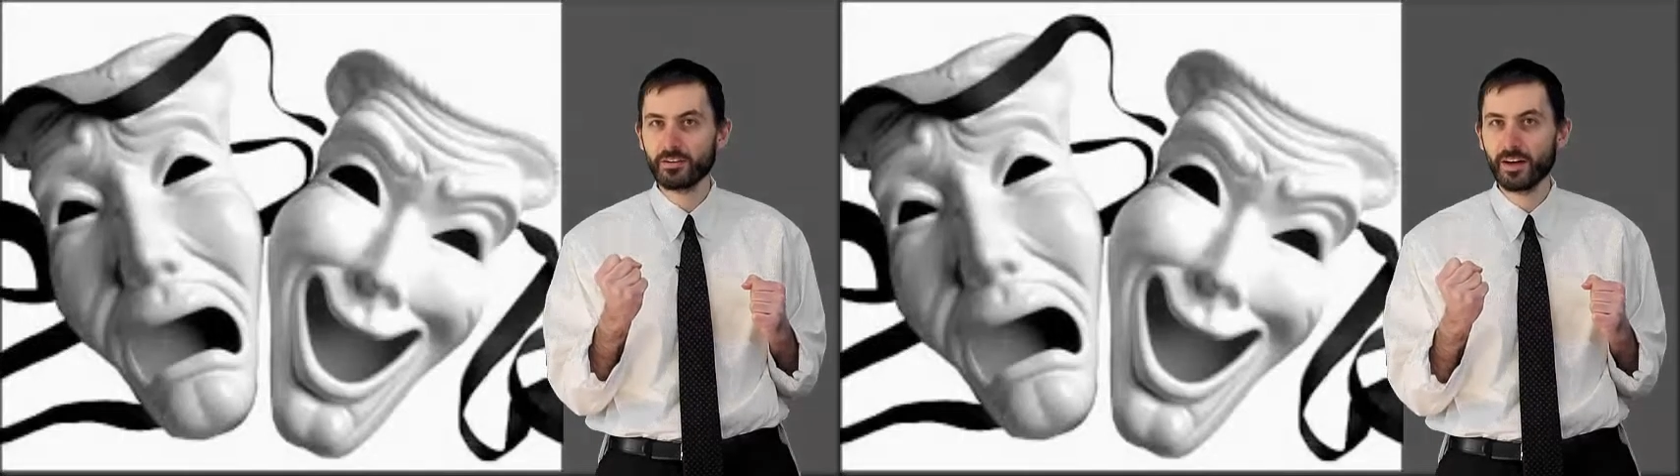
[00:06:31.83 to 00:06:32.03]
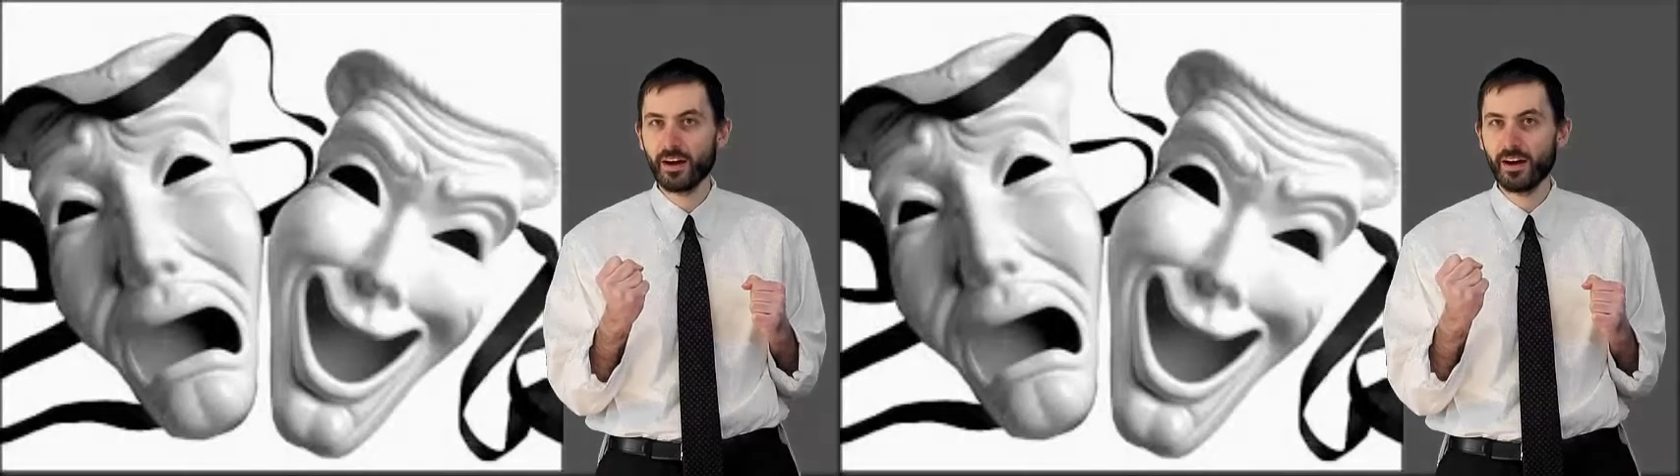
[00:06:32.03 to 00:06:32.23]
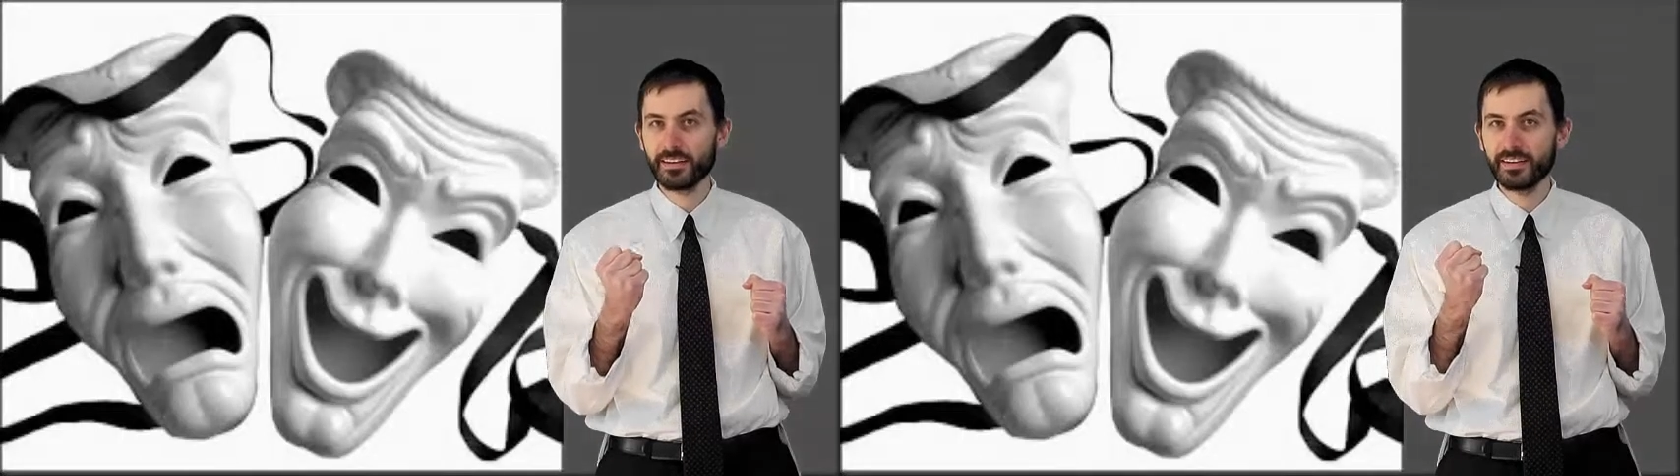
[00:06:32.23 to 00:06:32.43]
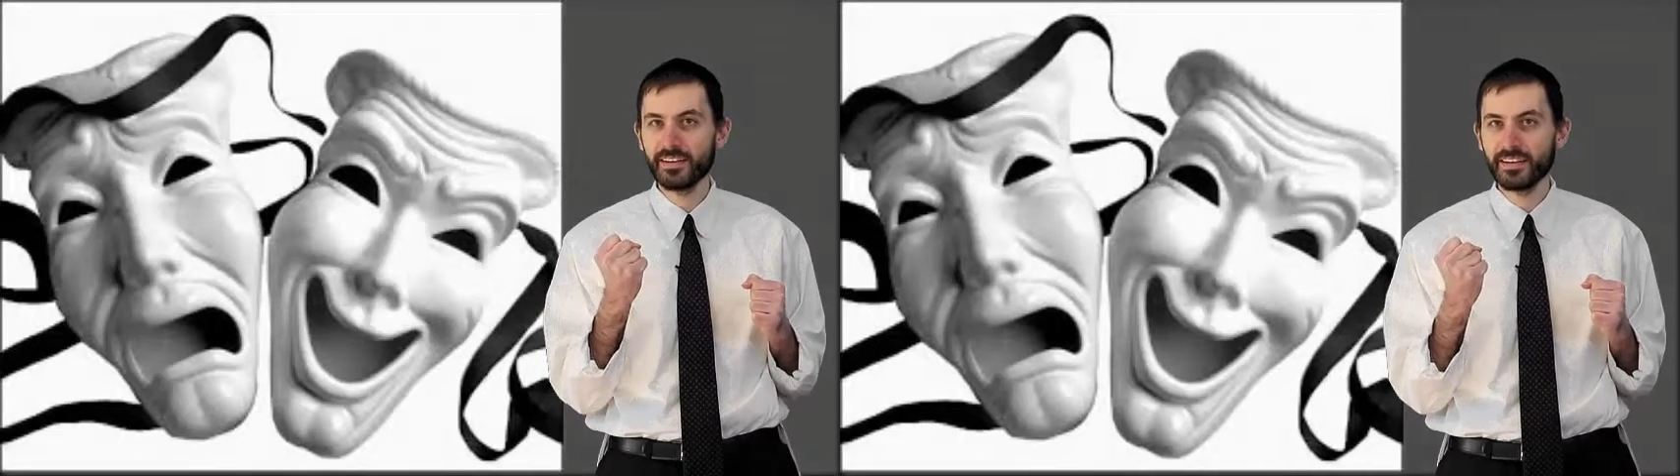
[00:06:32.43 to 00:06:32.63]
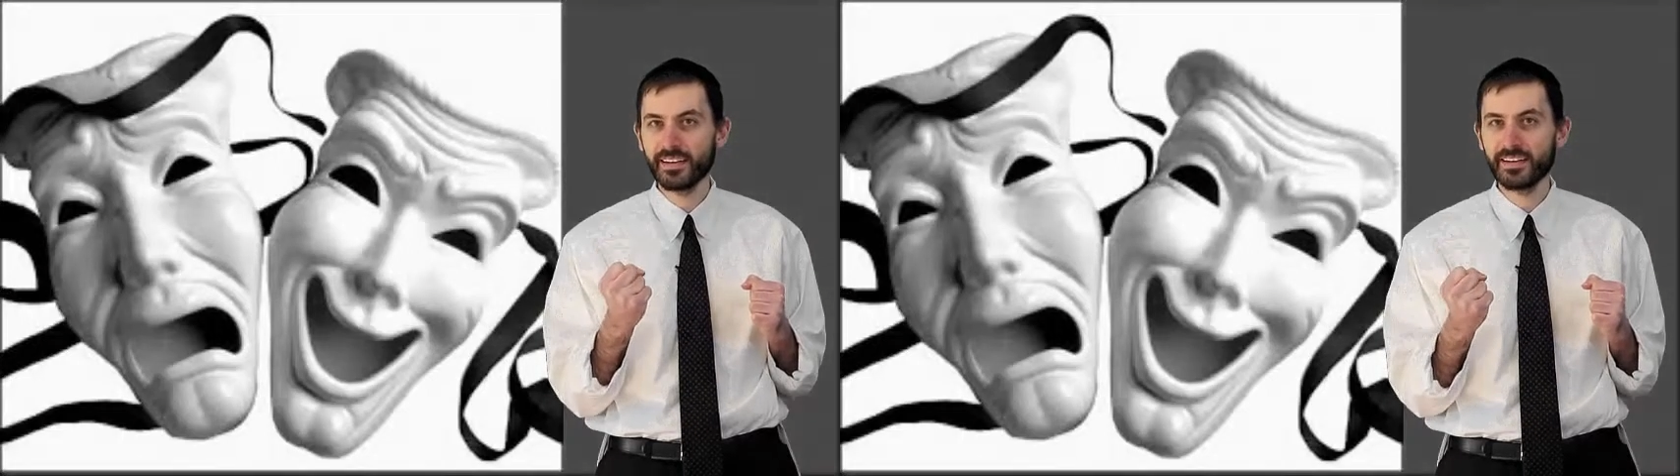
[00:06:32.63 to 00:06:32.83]
God
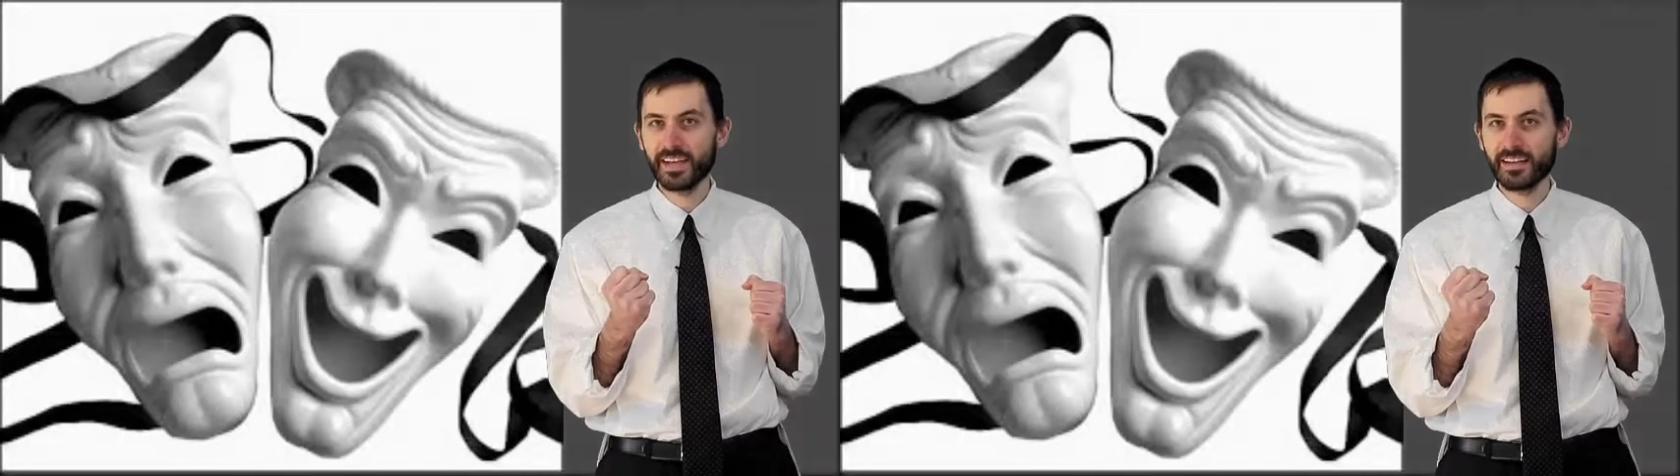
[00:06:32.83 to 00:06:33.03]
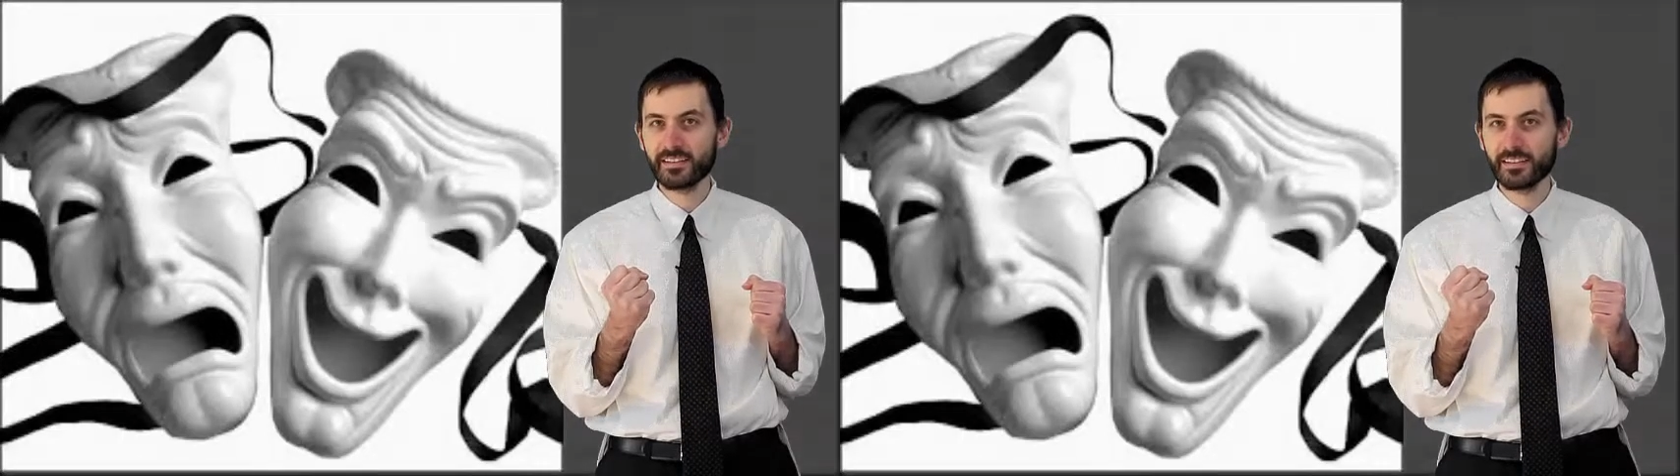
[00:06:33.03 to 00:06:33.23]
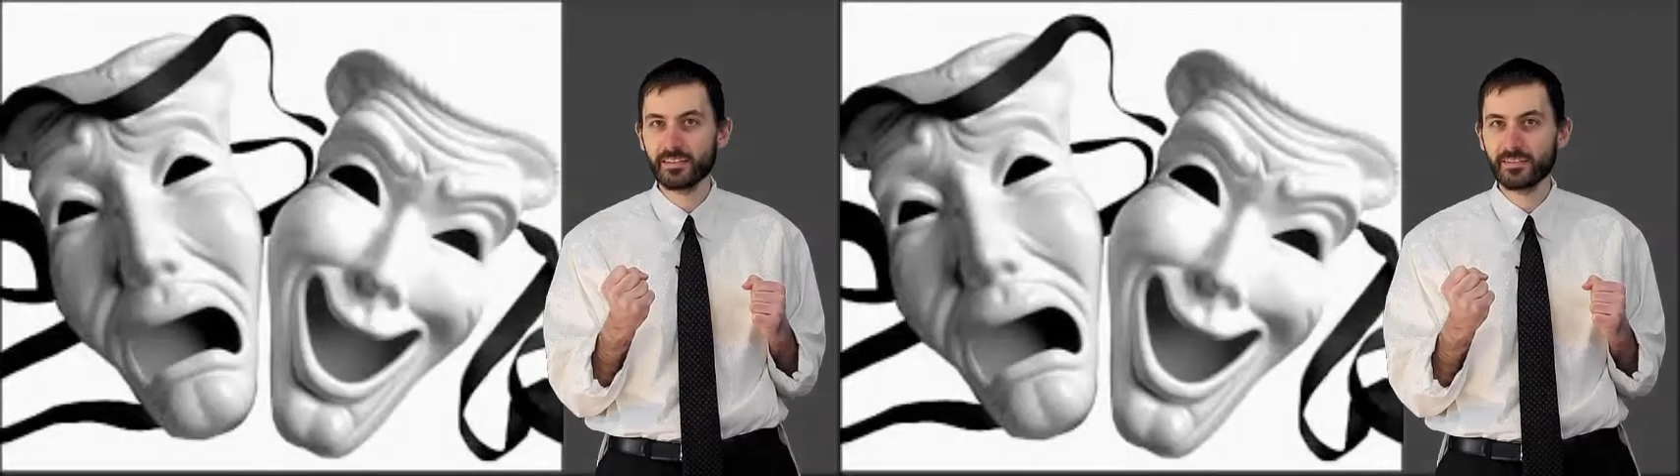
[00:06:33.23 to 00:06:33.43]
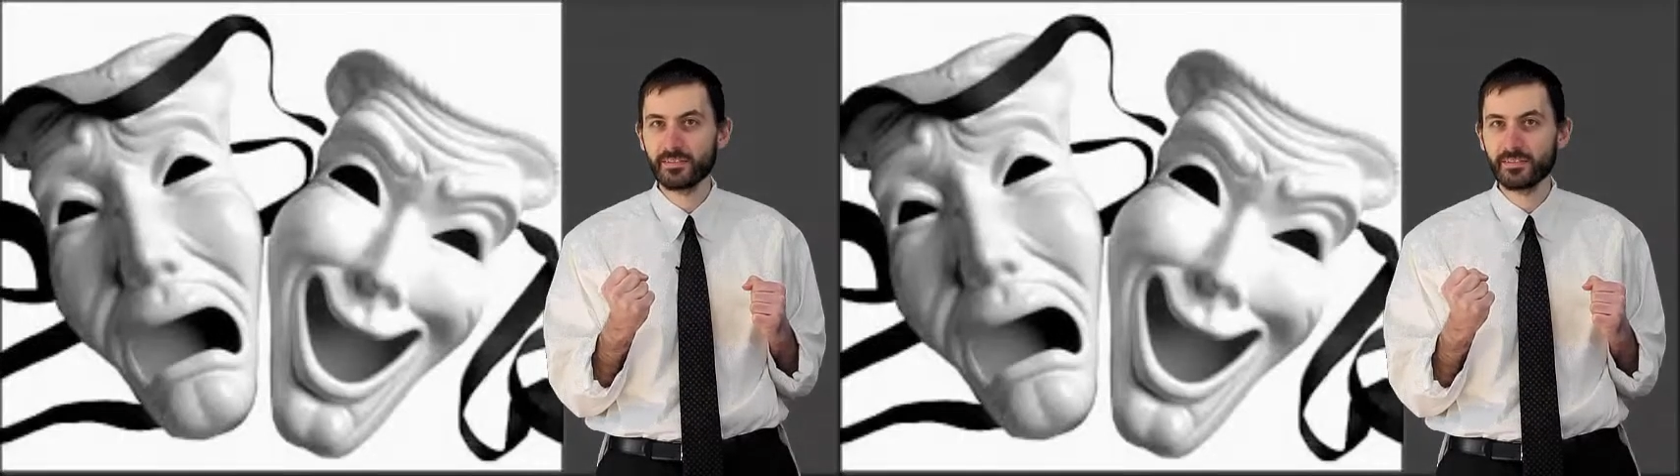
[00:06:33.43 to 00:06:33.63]
in nature?